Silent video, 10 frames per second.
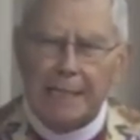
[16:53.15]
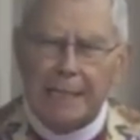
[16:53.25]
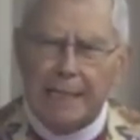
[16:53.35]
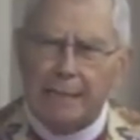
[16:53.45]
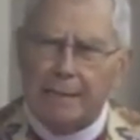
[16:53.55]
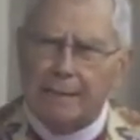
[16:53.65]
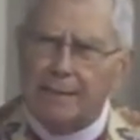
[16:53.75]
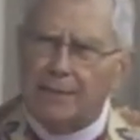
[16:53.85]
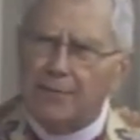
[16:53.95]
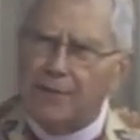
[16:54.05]
that
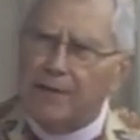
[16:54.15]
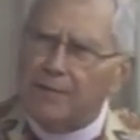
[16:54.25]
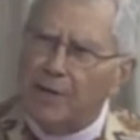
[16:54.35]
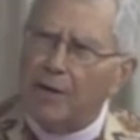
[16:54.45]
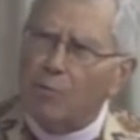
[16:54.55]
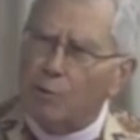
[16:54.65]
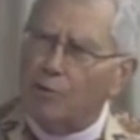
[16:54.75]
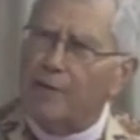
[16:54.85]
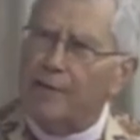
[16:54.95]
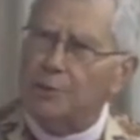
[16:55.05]
that there were
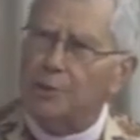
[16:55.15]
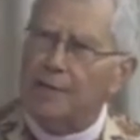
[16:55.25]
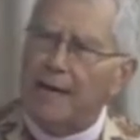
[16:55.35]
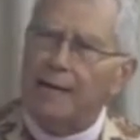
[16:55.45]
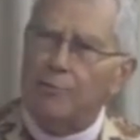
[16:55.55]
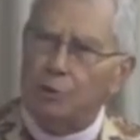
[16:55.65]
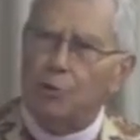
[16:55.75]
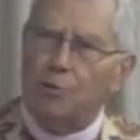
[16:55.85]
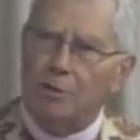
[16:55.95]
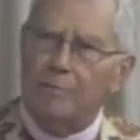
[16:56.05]
things that I was
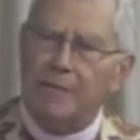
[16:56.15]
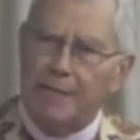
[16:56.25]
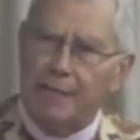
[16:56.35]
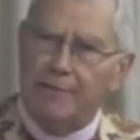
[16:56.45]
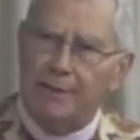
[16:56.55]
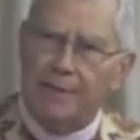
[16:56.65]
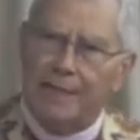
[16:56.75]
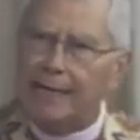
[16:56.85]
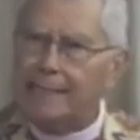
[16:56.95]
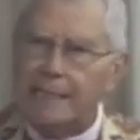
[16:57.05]
going to be given
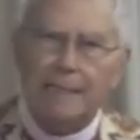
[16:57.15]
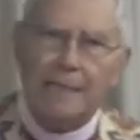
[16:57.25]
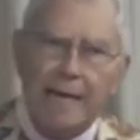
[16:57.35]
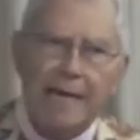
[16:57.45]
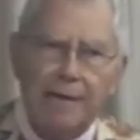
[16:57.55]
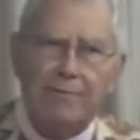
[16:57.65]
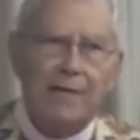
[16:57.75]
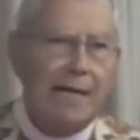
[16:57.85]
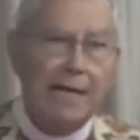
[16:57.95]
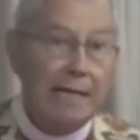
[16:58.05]
that I didn't have
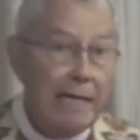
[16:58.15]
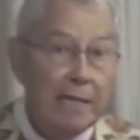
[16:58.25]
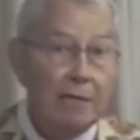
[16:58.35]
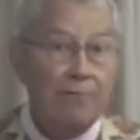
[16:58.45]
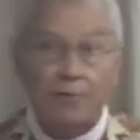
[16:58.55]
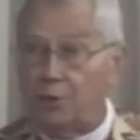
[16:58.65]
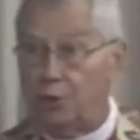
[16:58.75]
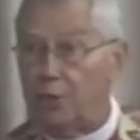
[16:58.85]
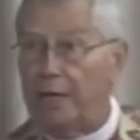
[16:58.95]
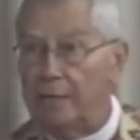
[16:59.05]
that I needed for the
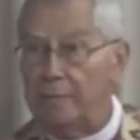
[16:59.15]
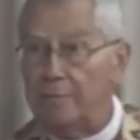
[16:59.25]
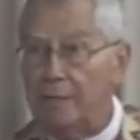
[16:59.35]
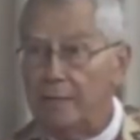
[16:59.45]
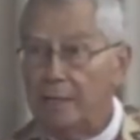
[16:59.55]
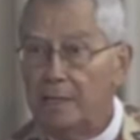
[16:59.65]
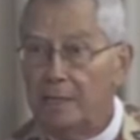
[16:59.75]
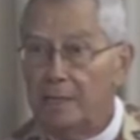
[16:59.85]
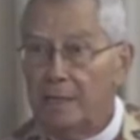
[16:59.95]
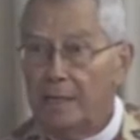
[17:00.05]
job.
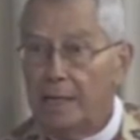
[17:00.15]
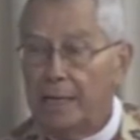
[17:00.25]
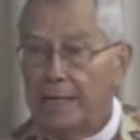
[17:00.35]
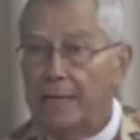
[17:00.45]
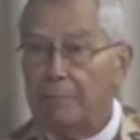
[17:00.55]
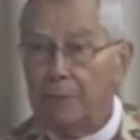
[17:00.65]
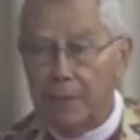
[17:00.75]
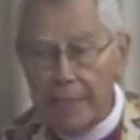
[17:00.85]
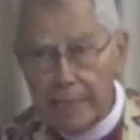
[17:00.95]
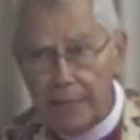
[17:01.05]
And I
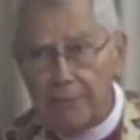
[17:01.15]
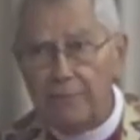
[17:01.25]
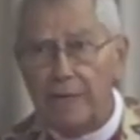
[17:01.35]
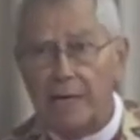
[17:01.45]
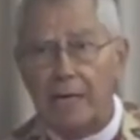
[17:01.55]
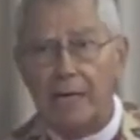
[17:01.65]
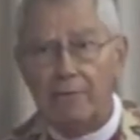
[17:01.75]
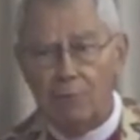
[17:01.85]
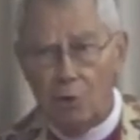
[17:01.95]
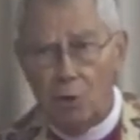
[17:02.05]
believe that I
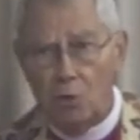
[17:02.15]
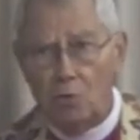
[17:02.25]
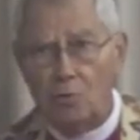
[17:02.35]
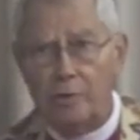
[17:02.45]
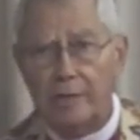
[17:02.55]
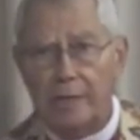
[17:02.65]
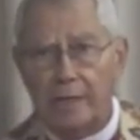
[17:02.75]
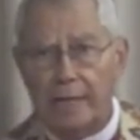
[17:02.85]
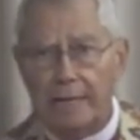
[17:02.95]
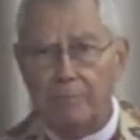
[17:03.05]
have grown
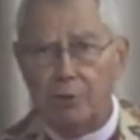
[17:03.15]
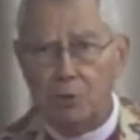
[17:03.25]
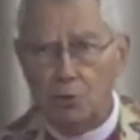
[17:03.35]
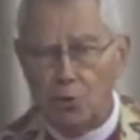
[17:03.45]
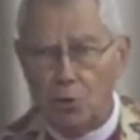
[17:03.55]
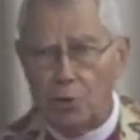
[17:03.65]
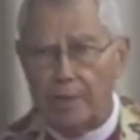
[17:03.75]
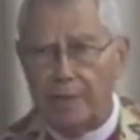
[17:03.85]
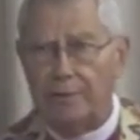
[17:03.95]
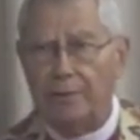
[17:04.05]
and I have
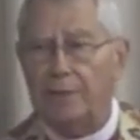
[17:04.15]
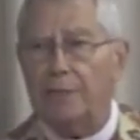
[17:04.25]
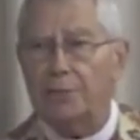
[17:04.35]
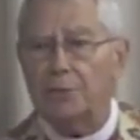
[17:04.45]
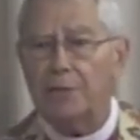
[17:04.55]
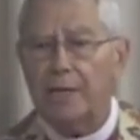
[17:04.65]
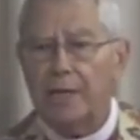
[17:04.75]
matured into this.